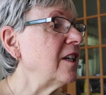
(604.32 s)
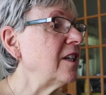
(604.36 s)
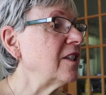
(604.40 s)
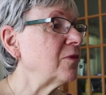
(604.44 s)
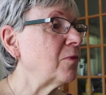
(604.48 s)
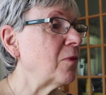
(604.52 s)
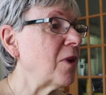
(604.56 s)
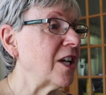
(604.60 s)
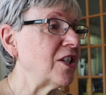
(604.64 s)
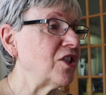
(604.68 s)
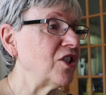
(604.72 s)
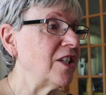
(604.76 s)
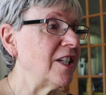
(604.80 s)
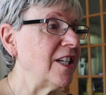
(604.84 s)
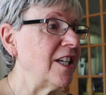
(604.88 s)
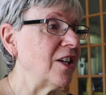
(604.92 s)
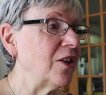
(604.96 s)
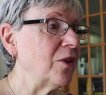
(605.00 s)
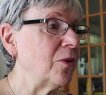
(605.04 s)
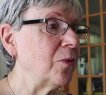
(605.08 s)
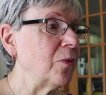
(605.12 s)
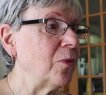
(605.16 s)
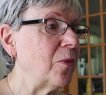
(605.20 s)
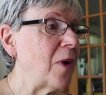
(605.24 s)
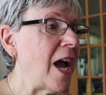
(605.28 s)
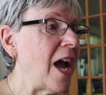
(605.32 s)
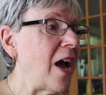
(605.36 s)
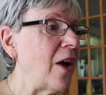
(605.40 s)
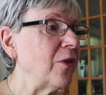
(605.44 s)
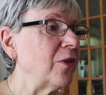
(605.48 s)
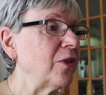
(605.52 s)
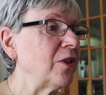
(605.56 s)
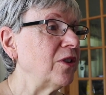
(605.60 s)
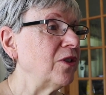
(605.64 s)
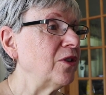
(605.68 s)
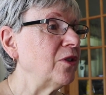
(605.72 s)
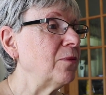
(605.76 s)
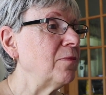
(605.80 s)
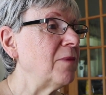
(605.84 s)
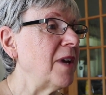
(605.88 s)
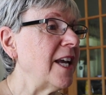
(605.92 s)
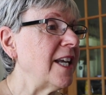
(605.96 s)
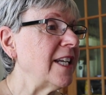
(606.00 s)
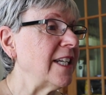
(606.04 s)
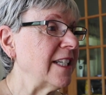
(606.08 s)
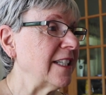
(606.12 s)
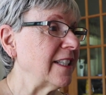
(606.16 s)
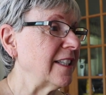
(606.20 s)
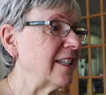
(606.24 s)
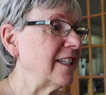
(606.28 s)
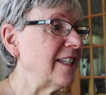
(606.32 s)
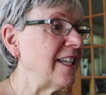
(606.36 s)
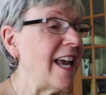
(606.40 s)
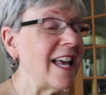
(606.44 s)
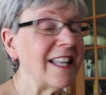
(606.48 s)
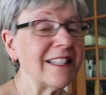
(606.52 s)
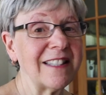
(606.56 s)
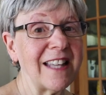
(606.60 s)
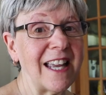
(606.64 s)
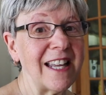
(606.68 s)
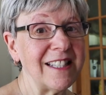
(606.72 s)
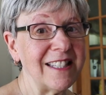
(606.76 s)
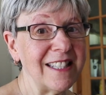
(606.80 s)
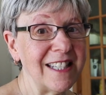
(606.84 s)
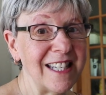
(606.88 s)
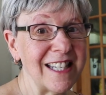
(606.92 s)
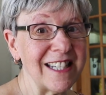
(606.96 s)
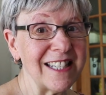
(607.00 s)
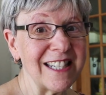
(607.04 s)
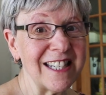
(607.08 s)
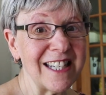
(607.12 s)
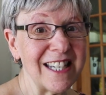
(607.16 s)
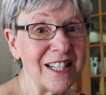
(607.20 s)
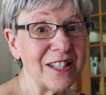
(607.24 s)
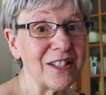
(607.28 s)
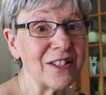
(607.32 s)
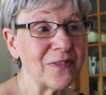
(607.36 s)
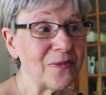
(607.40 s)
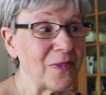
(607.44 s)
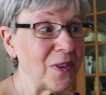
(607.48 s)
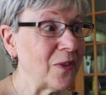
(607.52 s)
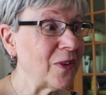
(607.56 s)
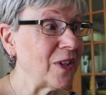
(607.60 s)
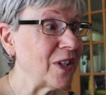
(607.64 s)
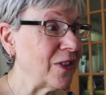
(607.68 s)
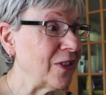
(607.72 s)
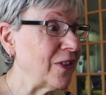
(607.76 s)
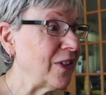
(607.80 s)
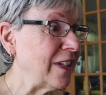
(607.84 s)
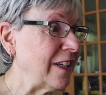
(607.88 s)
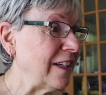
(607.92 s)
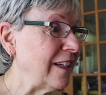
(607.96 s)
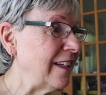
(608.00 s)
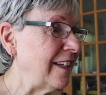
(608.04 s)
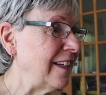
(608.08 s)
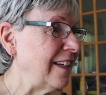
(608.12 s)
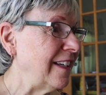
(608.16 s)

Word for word: He's watching here. Wow, you made it. Yes, I did. It's very good.